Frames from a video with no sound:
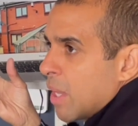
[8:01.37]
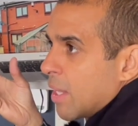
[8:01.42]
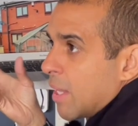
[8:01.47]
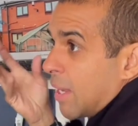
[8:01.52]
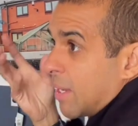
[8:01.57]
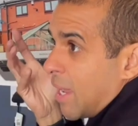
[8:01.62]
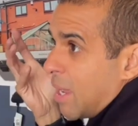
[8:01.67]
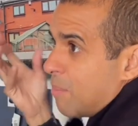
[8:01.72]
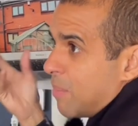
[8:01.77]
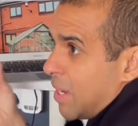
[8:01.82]
They
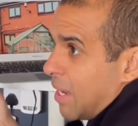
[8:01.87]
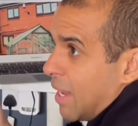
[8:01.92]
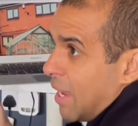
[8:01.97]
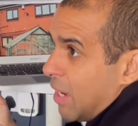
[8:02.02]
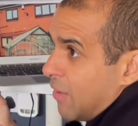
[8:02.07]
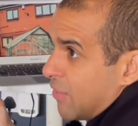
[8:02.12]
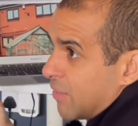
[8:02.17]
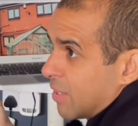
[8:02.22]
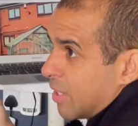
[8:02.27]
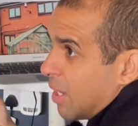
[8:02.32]
can be
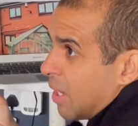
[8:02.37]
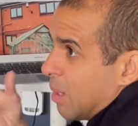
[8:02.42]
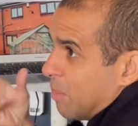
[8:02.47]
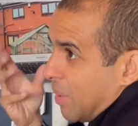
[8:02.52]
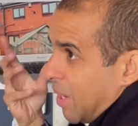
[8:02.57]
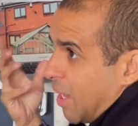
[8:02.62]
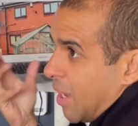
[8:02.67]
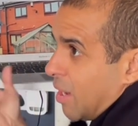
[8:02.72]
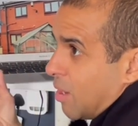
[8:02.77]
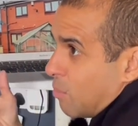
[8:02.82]
left,
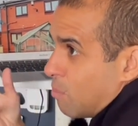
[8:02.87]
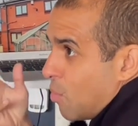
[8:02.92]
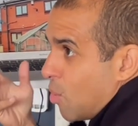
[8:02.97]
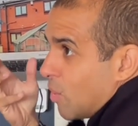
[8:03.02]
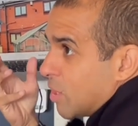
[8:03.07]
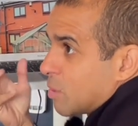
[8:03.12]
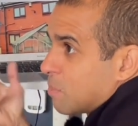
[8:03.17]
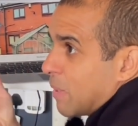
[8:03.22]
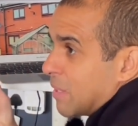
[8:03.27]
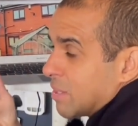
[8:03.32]
but they're
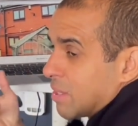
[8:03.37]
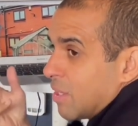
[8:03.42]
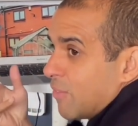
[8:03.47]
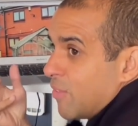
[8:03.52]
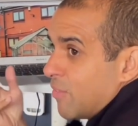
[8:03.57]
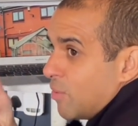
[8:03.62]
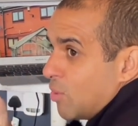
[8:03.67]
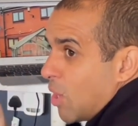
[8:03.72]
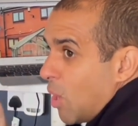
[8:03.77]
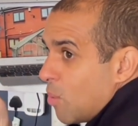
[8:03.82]
more expensive
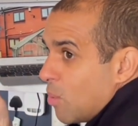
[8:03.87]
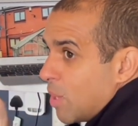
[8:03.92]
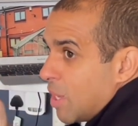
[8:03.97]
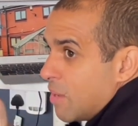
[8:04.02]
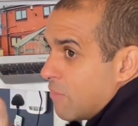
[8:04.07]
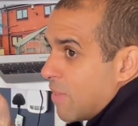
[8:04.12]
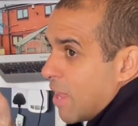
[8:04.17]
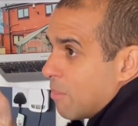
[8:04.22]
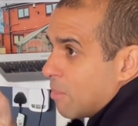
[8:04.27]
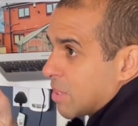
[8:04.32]
if you don't
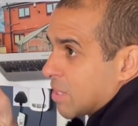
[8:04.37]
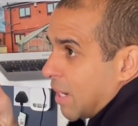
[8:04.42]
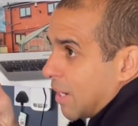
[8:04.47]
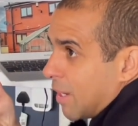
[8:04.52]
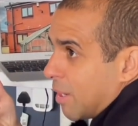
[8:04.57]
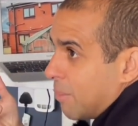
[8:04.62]
leave them and take them